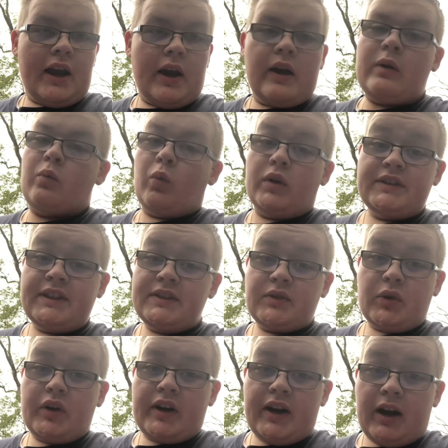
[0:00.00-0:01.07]
once I
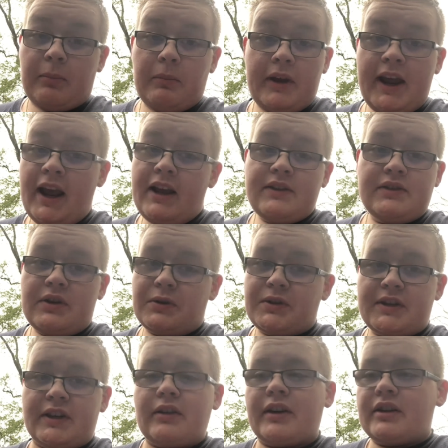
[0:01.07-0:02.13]
start it up, it has no
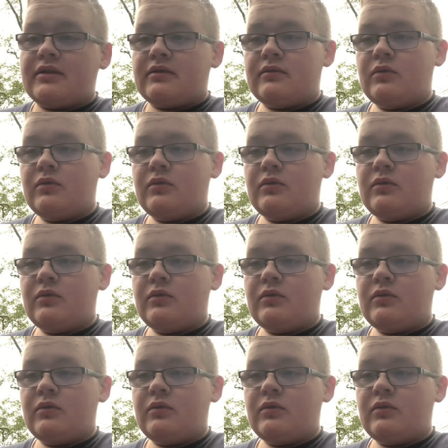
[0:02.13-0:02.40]
steering.